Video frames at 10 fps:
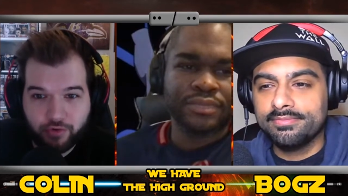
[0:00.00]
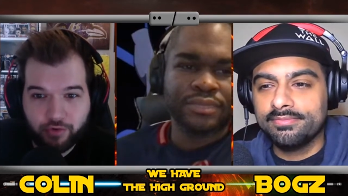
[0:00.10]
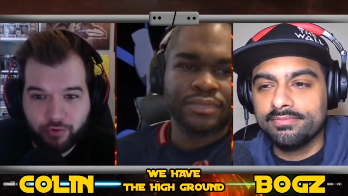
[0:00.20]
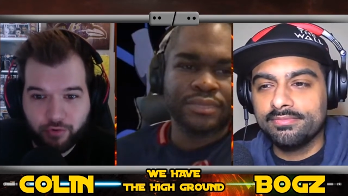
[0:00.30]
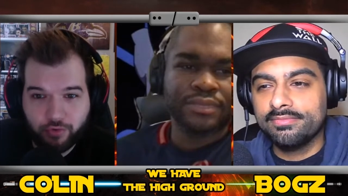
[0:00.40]

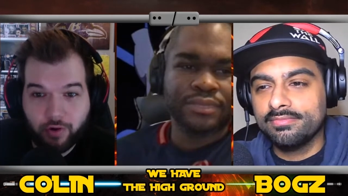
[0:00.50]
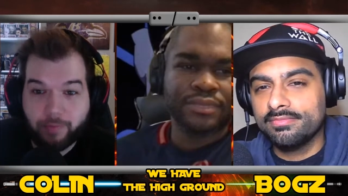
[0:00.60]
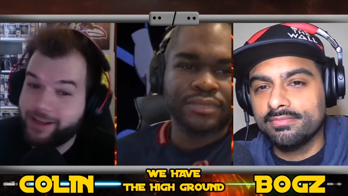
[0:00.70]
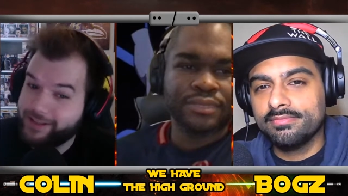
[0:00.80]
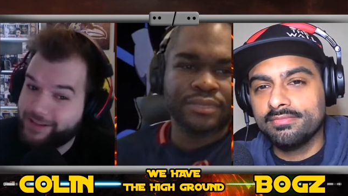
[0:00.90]
Speaker 1: new? I
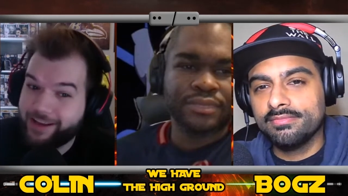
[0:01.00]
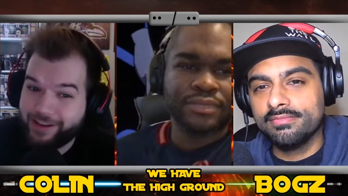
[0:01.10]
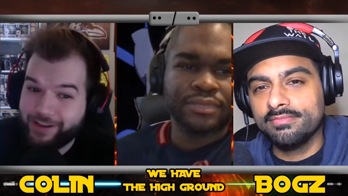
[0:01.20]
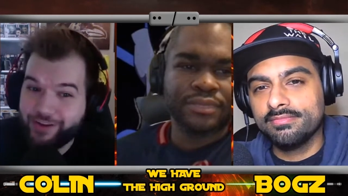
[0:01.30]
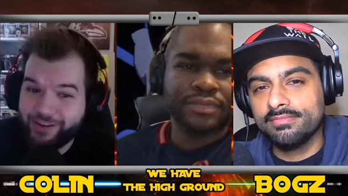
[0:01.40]
mean, he
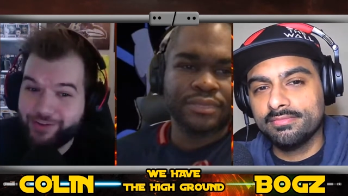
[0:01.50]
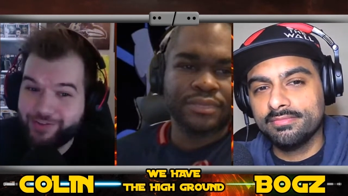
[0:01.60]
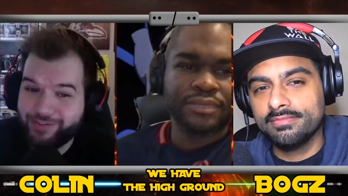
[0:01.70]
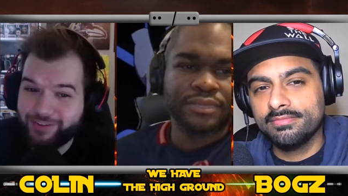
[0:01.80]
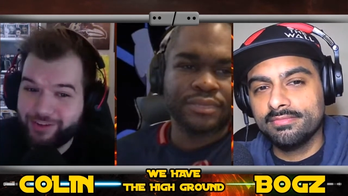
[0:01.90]
he he
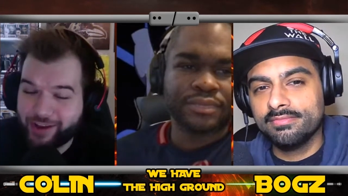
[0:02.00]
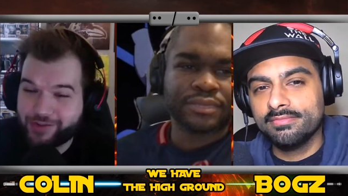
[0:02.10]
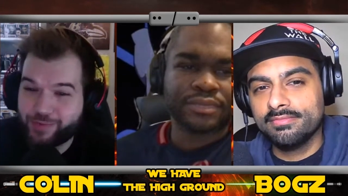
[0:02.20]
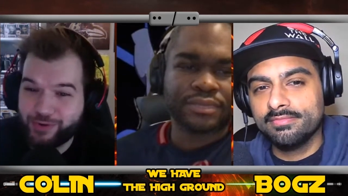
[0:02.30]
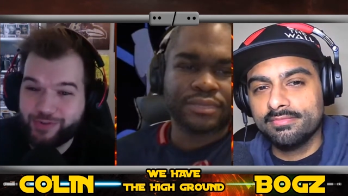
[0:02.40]
has
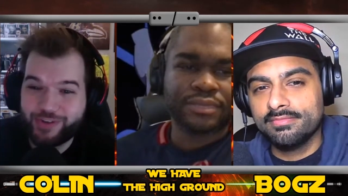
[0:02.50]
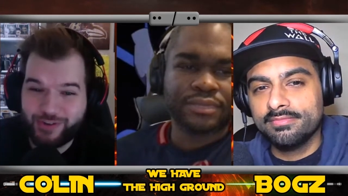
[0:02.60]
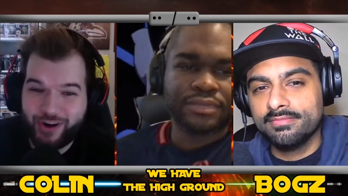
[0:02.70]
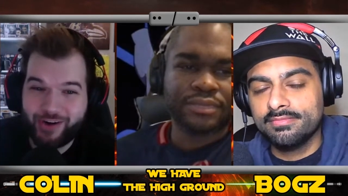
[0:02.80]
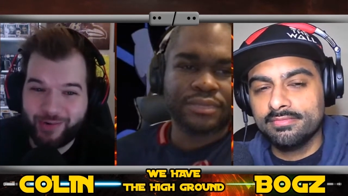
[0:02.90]
a proven
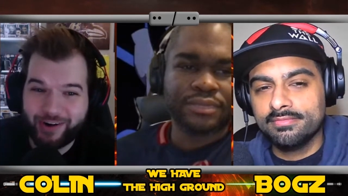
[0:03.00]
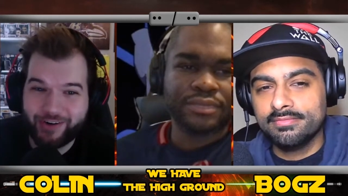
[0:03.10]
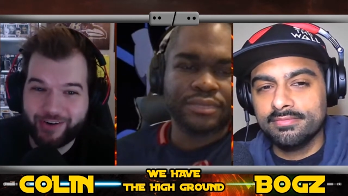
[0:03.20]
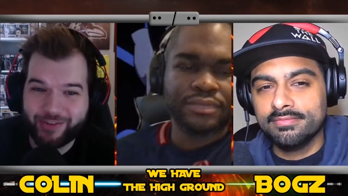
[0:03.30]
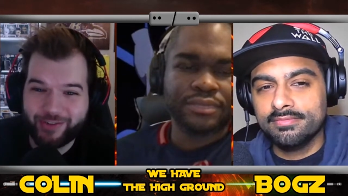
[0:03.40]
track
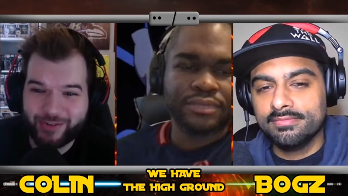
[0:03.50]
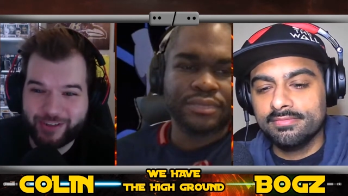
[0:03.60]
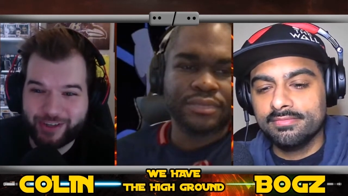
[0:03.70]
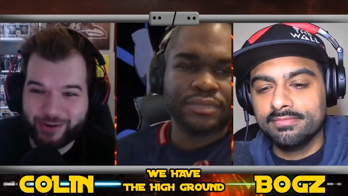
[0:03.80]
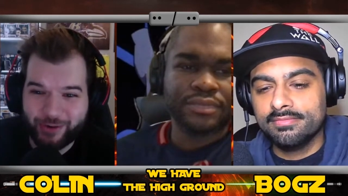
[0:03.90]
record of
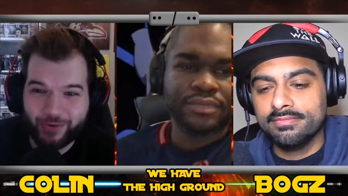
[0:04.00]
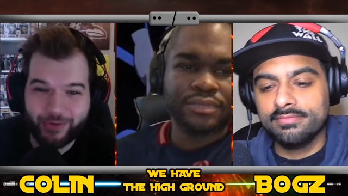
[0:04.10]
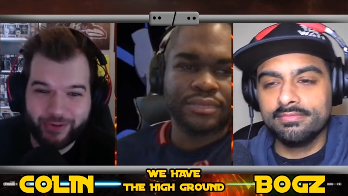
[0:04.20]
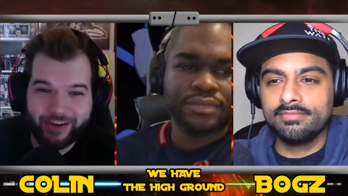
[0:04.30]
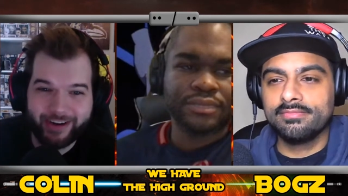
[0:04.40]
using an
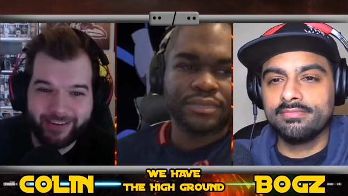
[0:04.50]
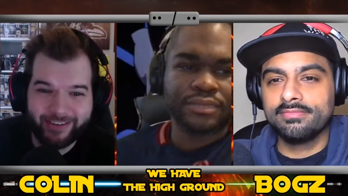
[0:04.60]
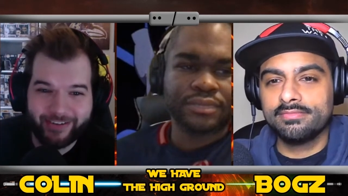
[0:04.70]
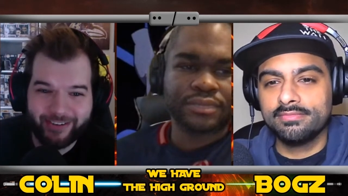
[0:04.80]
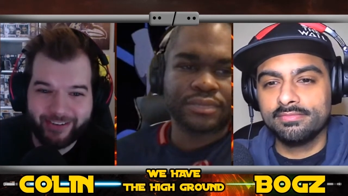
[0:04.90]
older
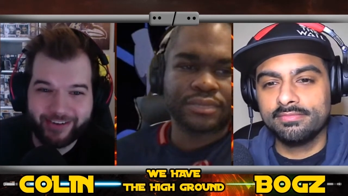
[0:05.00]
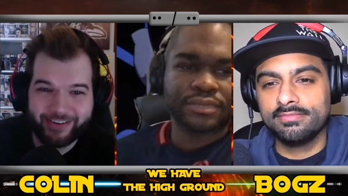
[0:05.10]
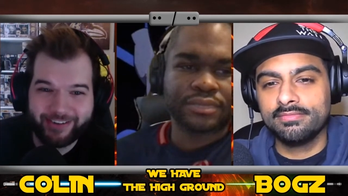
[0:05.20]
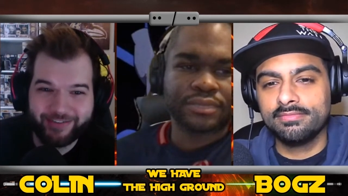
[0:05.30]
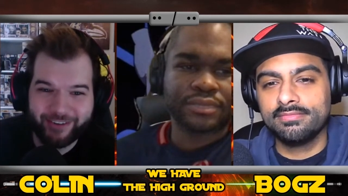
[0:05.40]
character
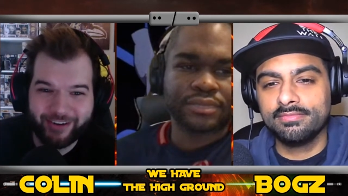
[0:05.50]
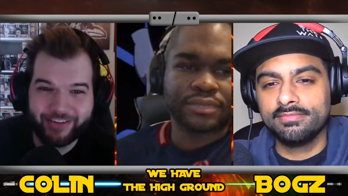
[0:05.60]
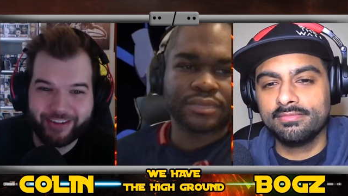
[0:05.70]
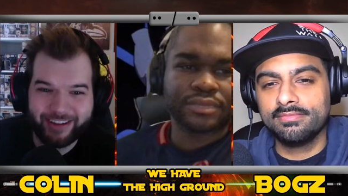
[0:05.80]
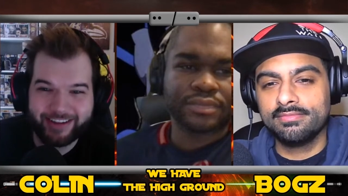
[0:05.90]
and
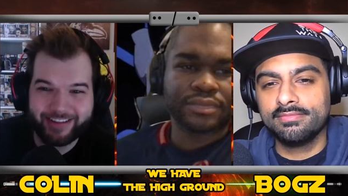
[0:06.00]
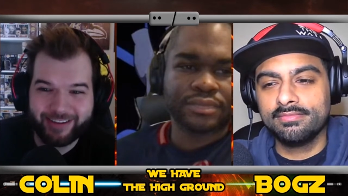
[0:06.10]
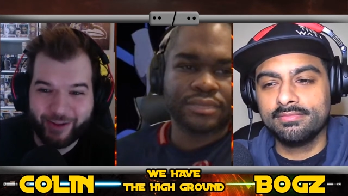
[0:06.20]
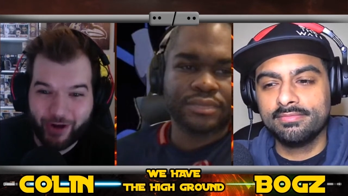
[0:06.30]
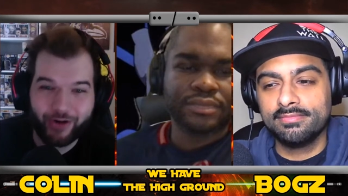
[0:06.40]
funneling in the
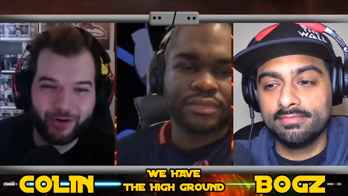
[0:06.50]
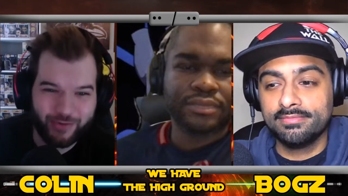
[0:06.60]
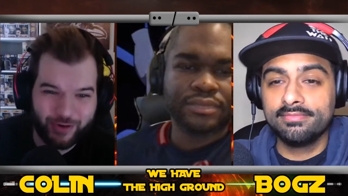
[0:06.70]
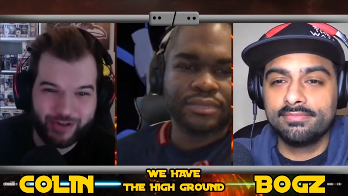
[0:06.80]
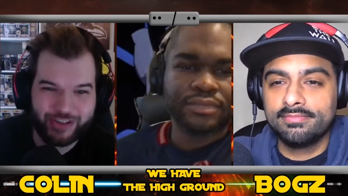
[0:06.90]
younger
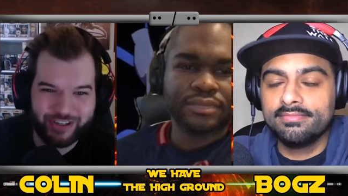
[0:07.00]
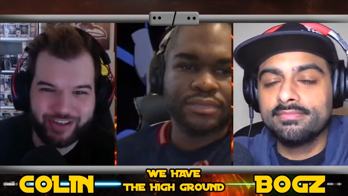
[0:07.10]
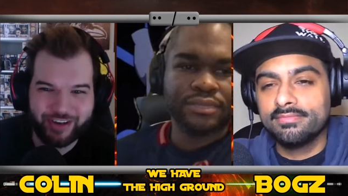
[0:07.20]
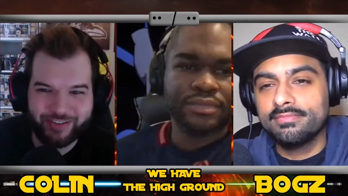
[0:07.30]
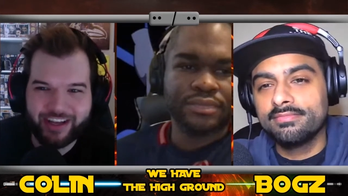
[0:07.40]

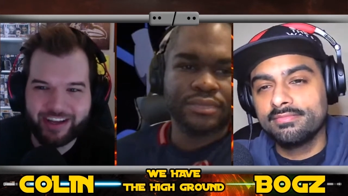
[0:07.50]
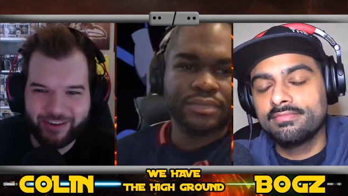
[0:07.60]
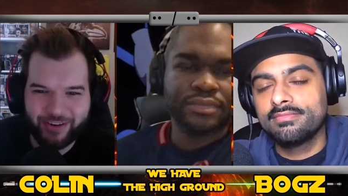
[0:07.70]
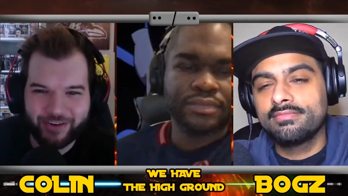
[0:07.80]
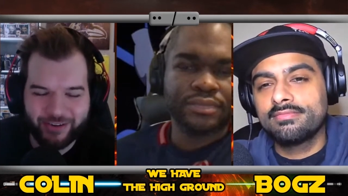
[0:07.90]
version of that
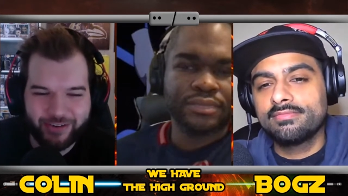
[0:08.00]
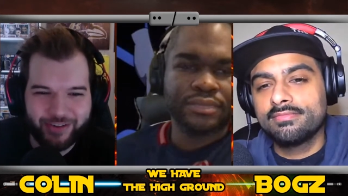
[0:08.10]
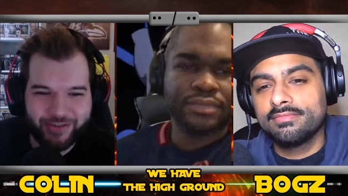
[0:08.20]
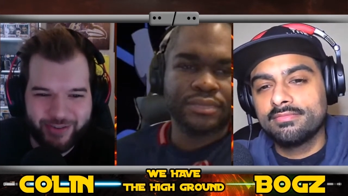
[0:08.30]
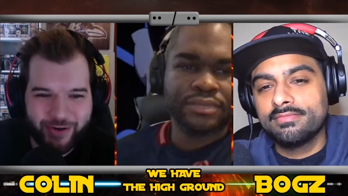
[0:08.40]
character in
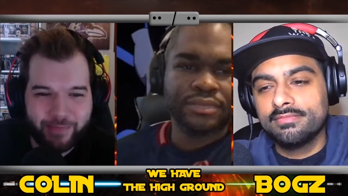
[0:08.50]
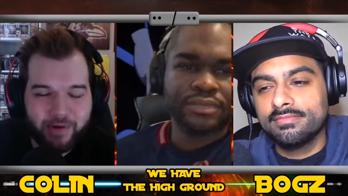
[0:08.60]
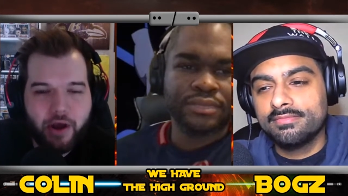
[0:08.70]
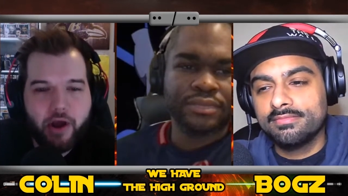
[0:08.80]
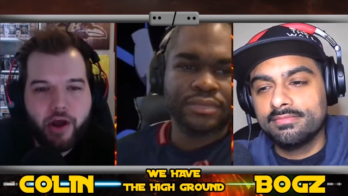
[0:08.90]
the film.
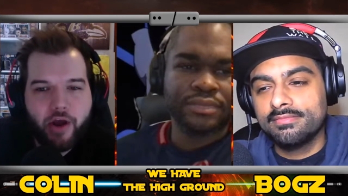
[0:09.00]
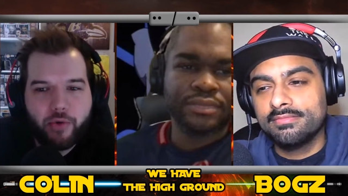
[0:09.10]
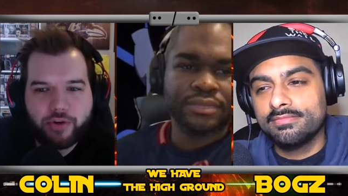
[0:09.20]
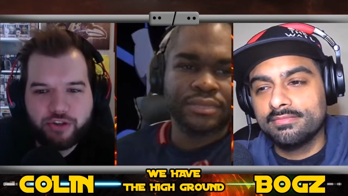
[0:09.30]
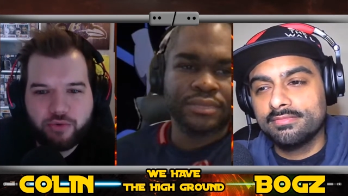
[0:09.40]

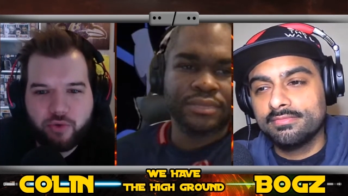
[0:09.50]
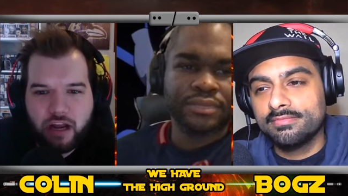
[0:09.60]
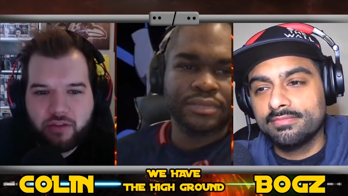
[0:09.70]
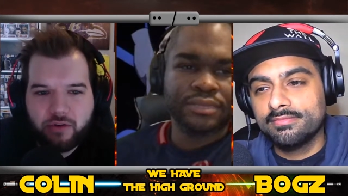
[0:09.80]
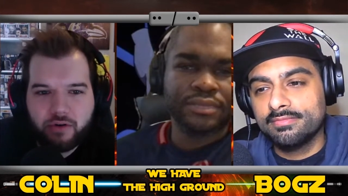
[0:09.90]
Would you
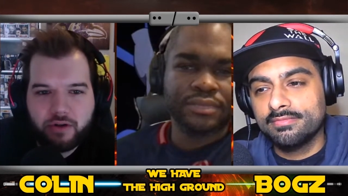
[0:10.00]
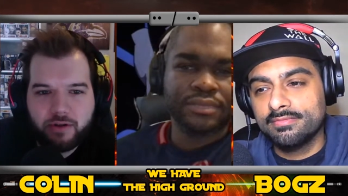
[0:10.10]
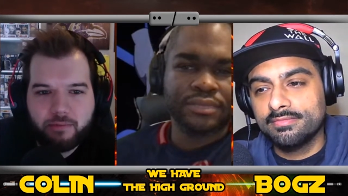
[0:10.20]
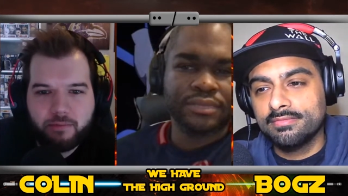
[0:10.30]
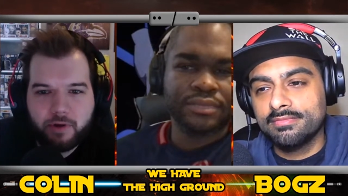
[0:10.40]
rather
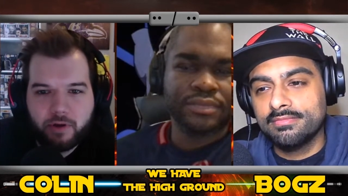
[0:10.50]
him